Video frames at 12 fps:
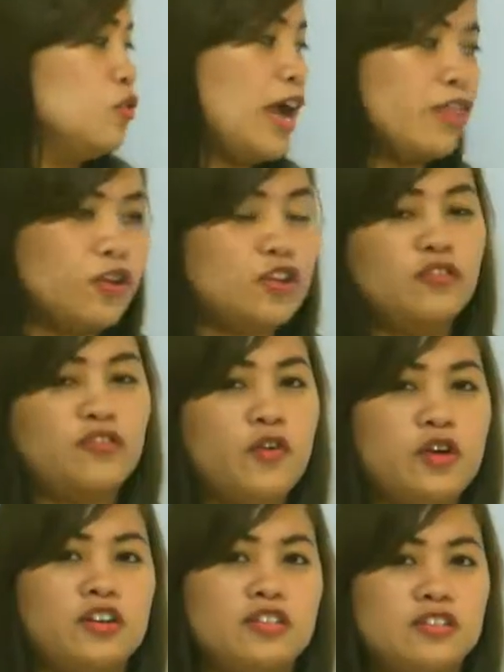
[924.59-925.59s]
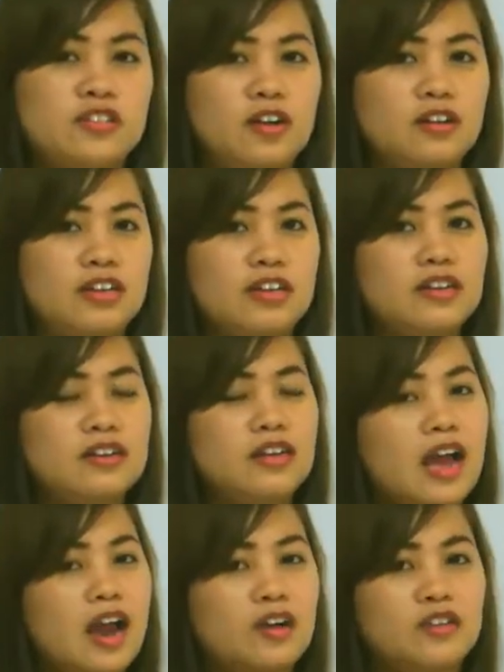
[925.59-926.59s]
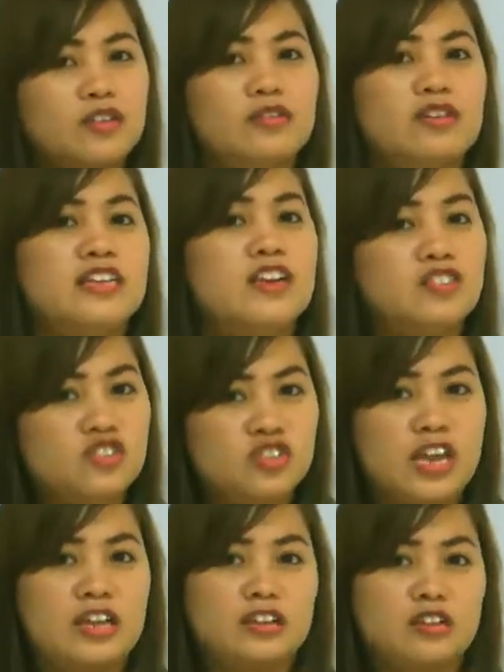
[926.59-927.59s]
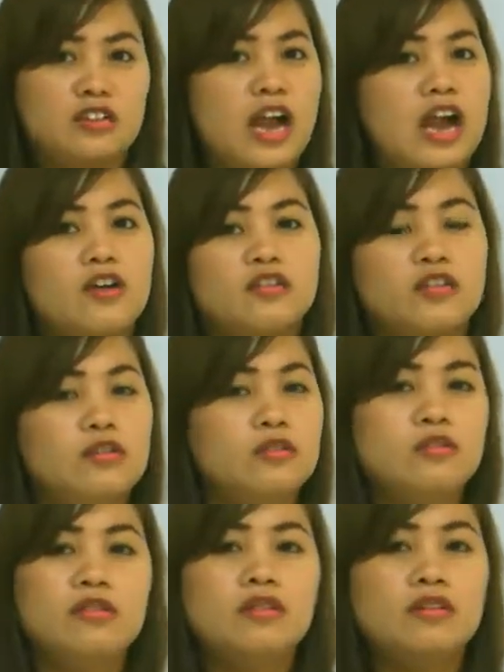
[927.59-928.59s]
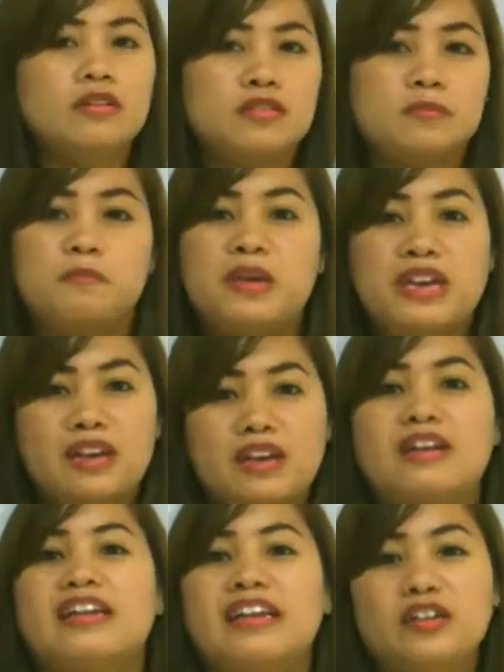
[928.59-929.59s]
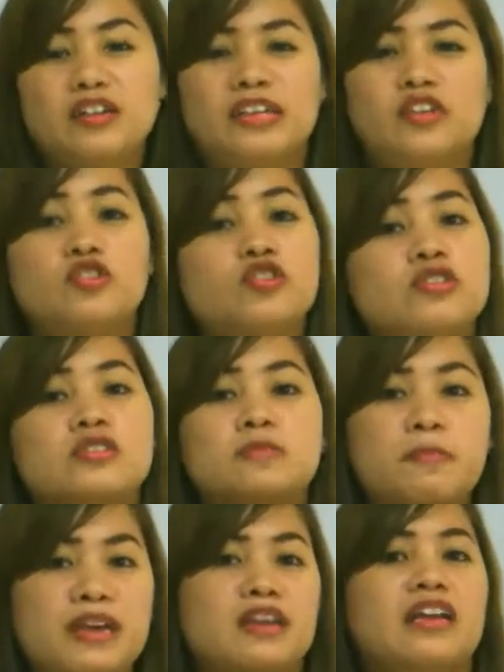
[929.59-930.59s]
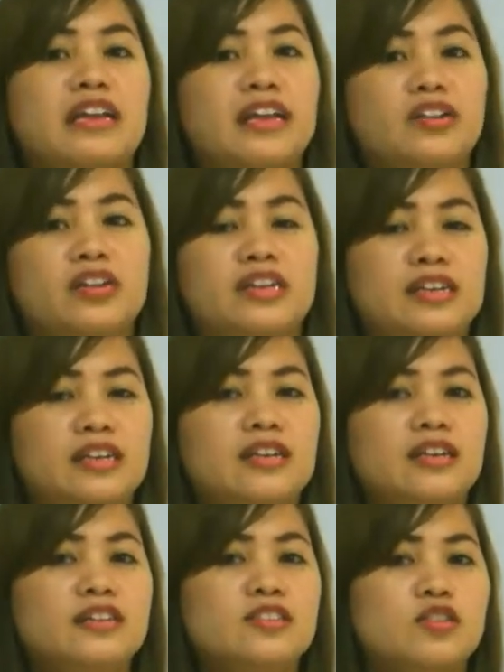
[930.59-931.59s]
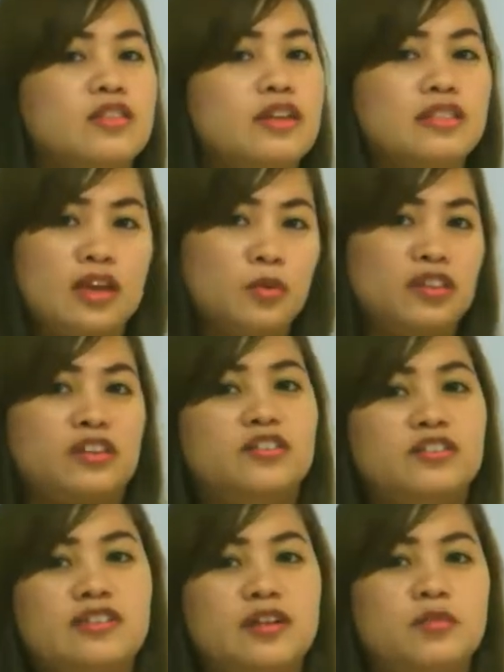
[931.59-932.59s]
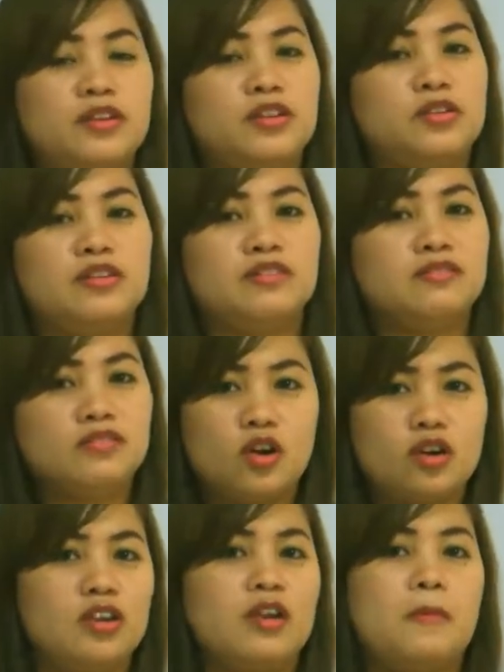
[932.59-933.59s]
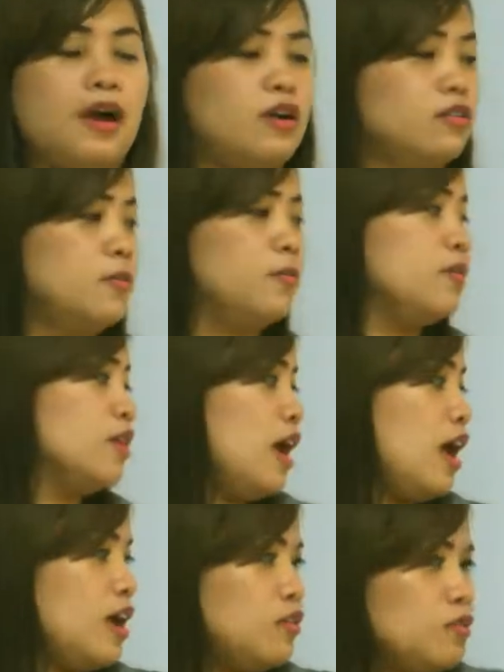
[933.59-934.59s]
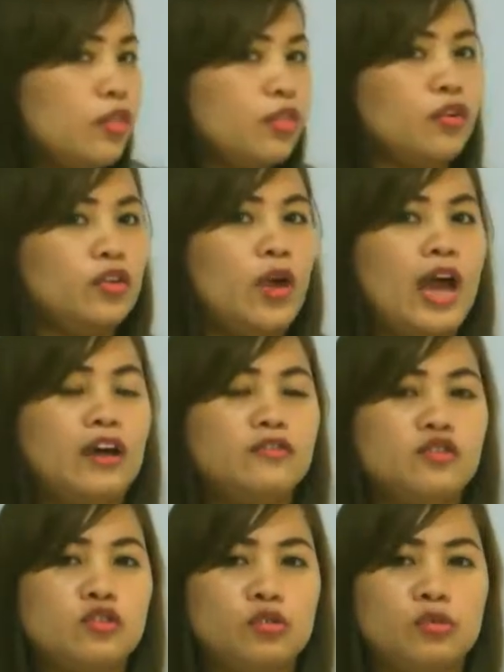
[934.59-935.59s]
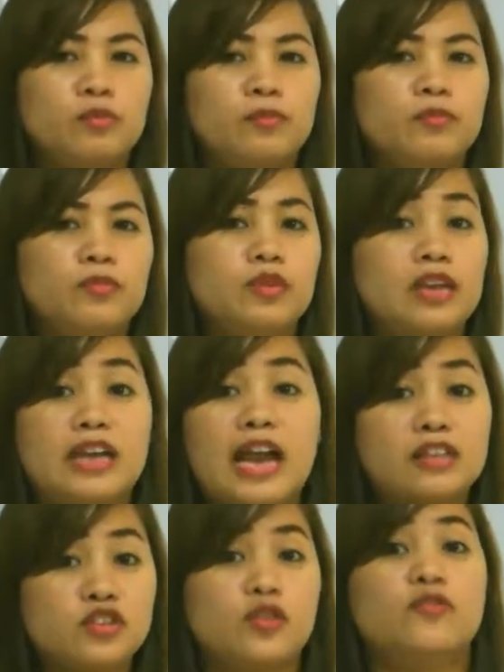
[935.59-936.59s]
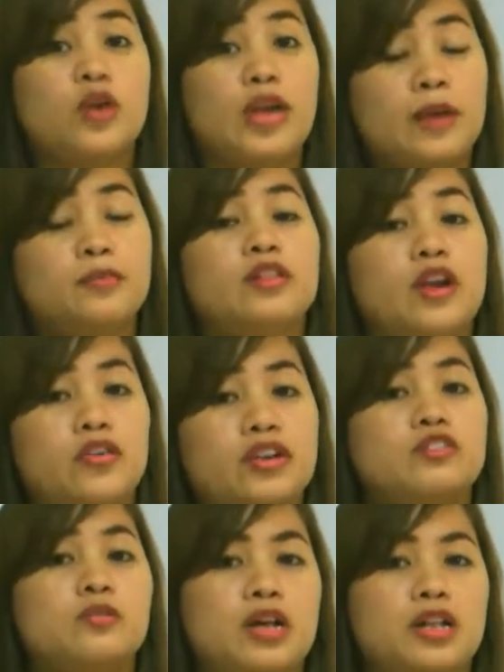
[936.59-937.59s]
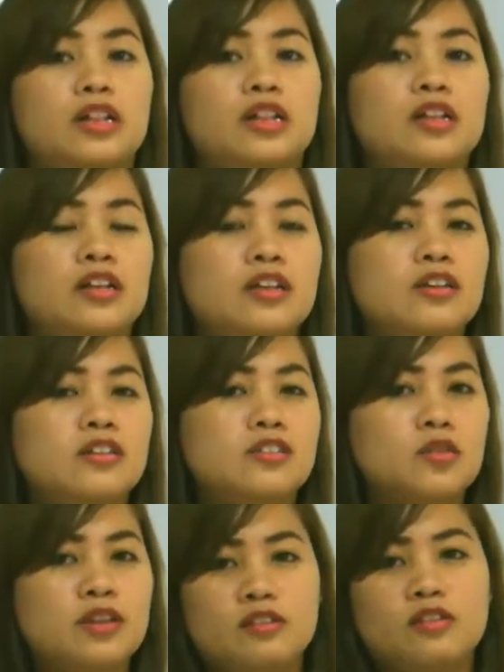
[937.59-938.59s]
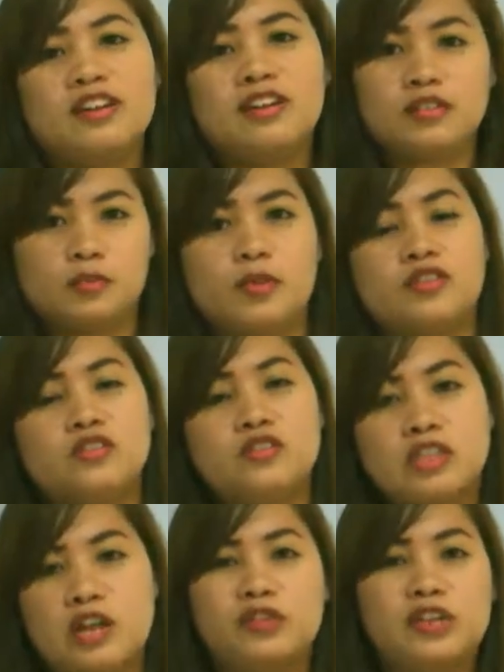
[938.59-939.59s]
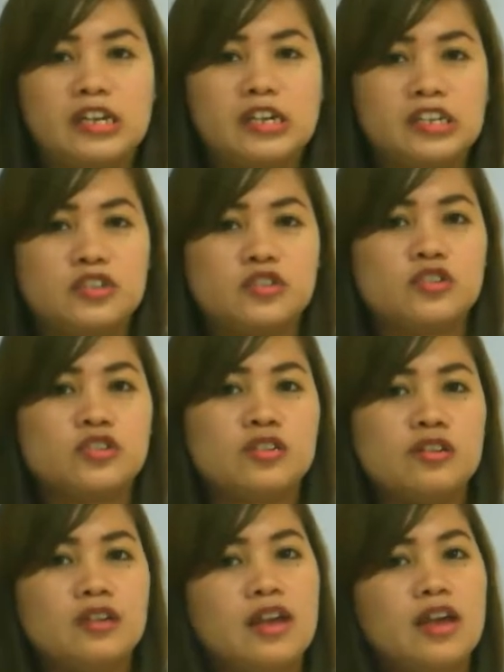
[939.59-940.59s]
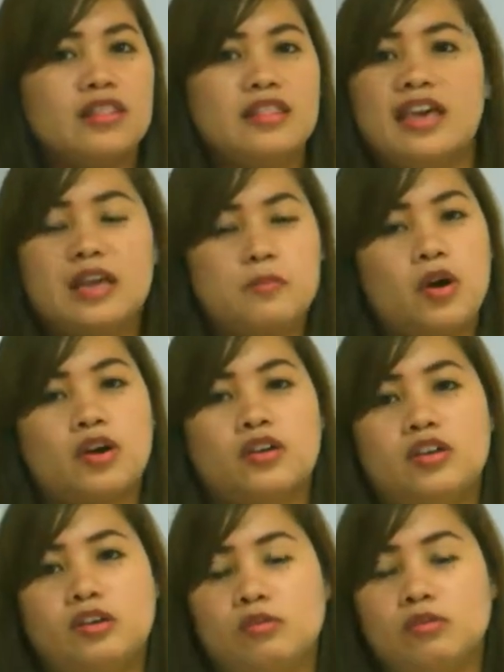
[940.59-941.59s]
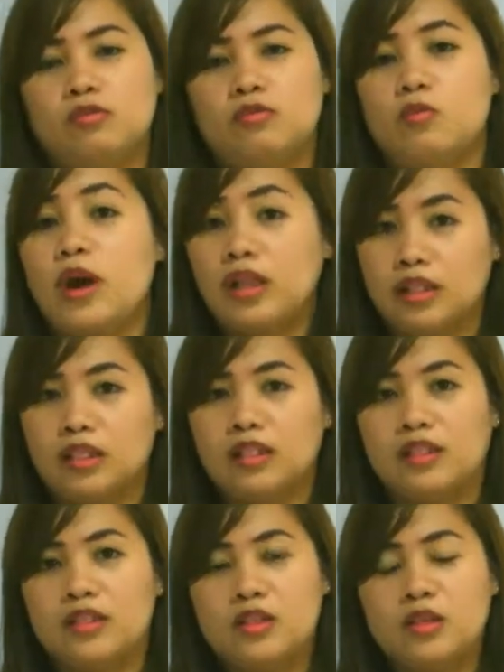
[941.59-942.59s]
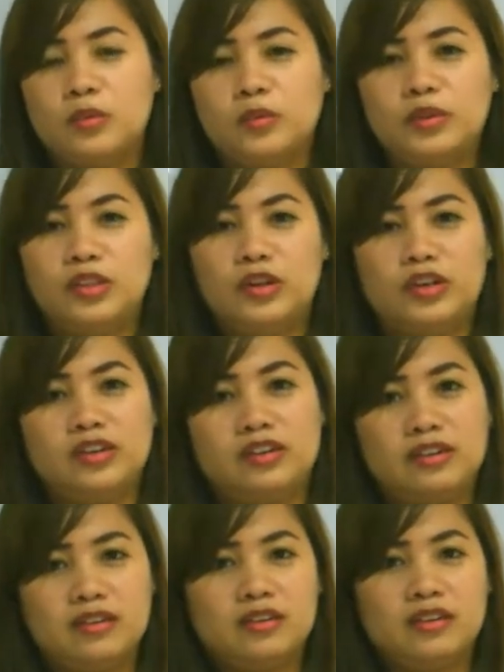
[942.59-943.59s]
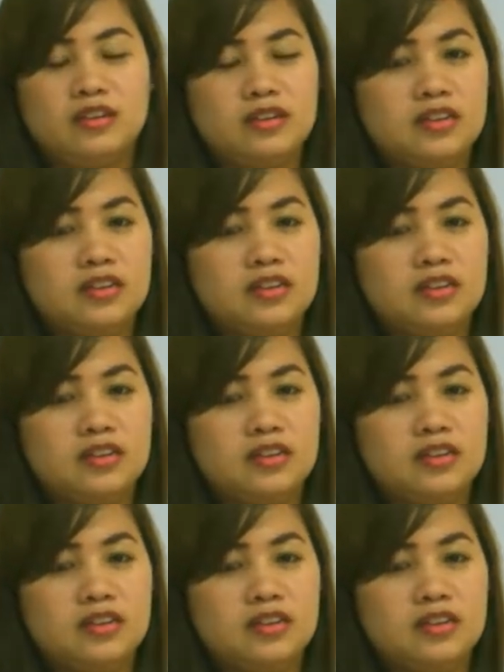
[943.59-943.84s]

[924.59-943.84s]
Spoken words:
Rather, you focus on how you enunciate or how you speak clearly. You should speak clearly so that they will understand what you're talking about. And rather, you have to enhance your vocabulary as well so that you can express yourself in English and they can mark you well with your